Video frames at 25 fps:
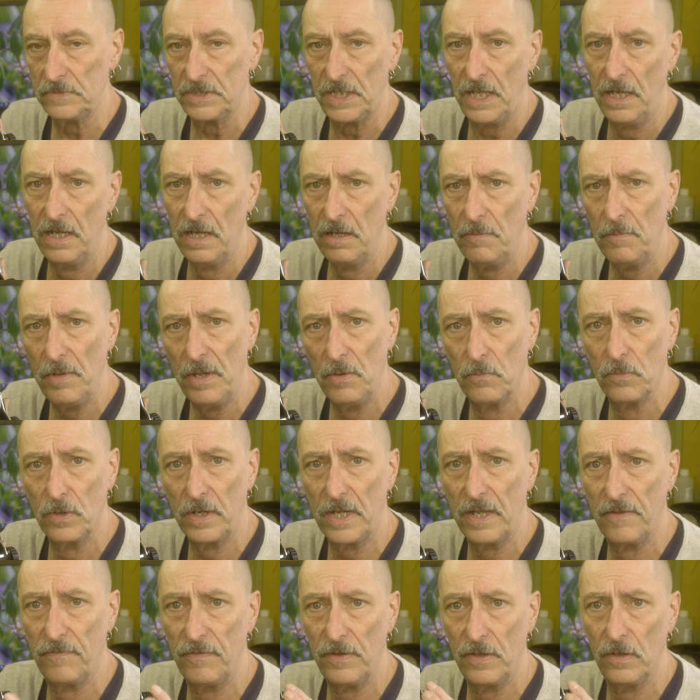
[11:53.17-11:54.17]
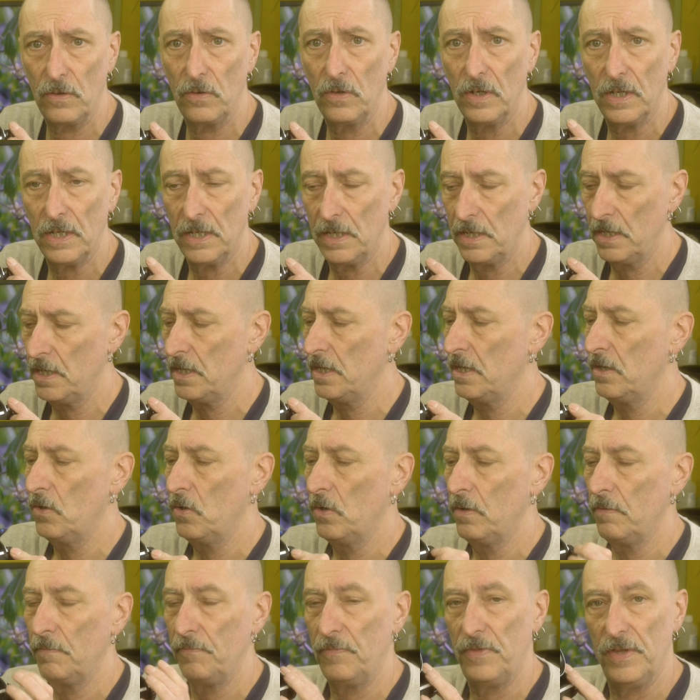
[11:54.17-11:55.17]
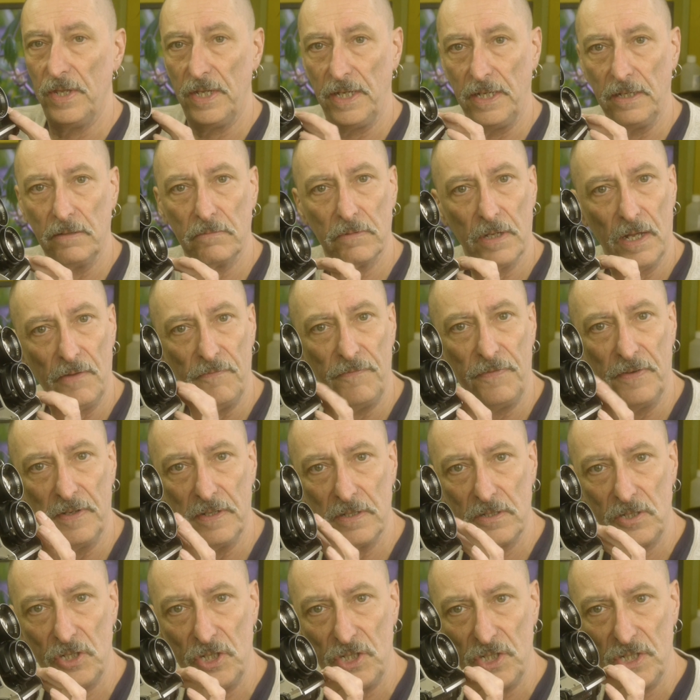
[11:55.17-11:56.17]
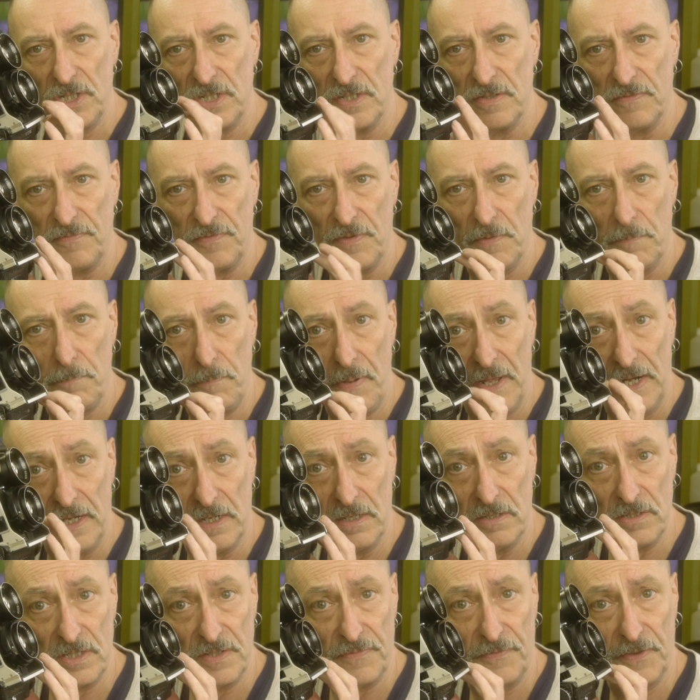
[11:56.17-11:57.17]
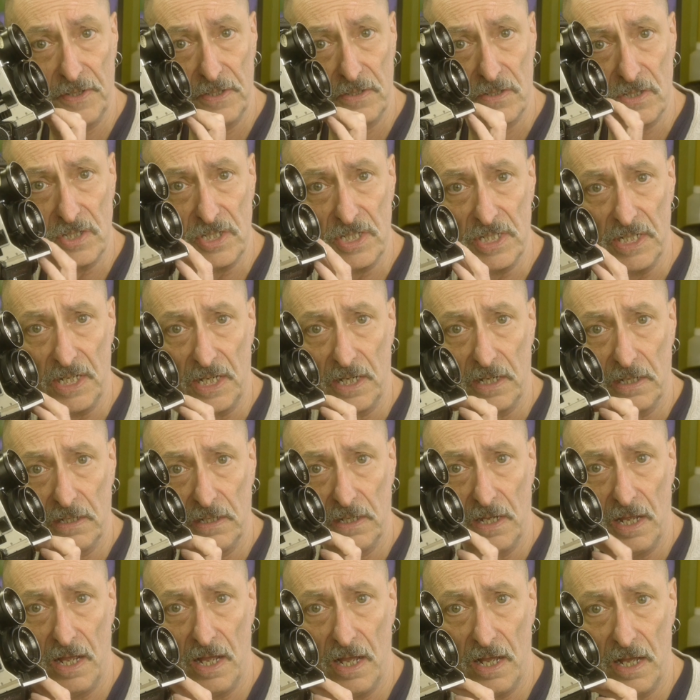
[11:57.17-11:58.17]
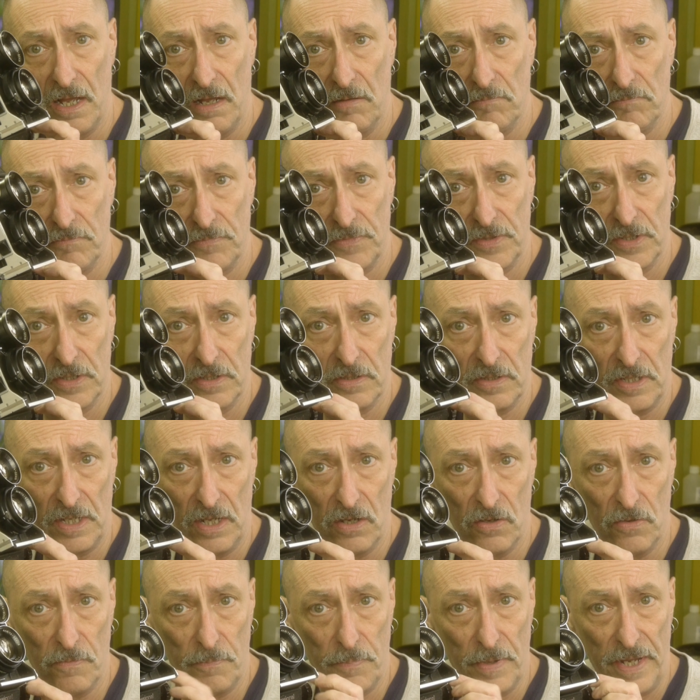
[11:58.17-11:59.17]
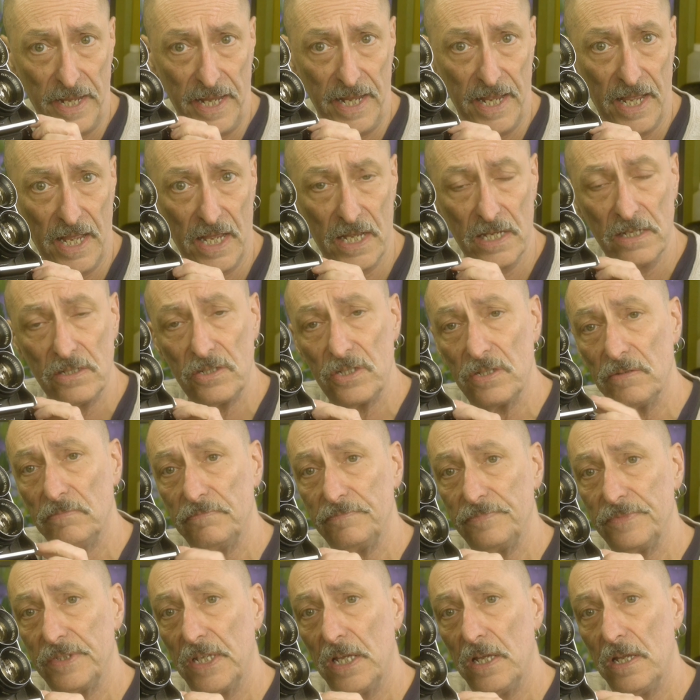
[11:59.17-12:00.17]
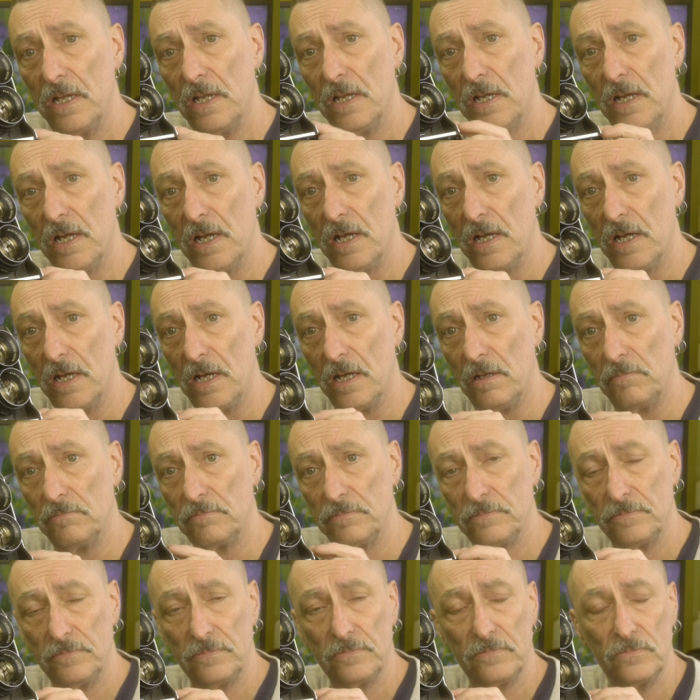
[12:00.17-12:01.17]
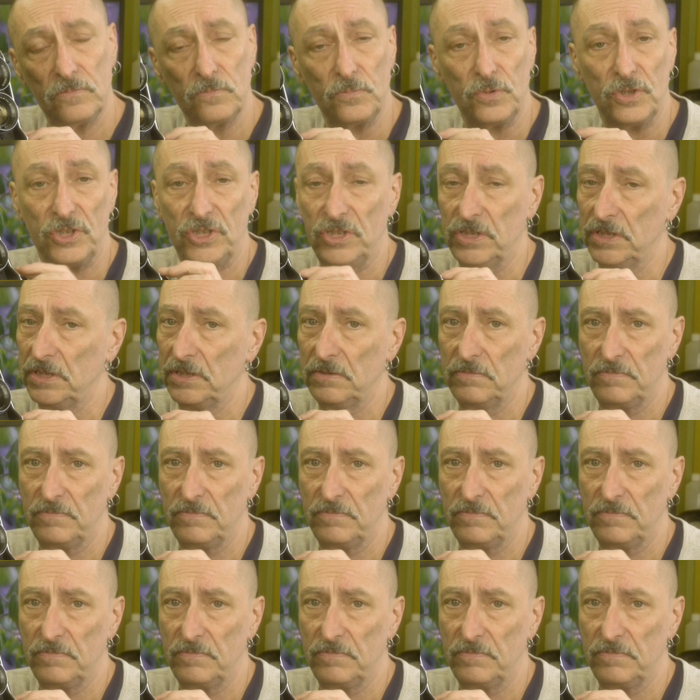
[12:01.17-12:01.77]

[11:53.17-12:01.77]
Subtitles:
It will give you the advantages of the bellows focusing that the RB has, which is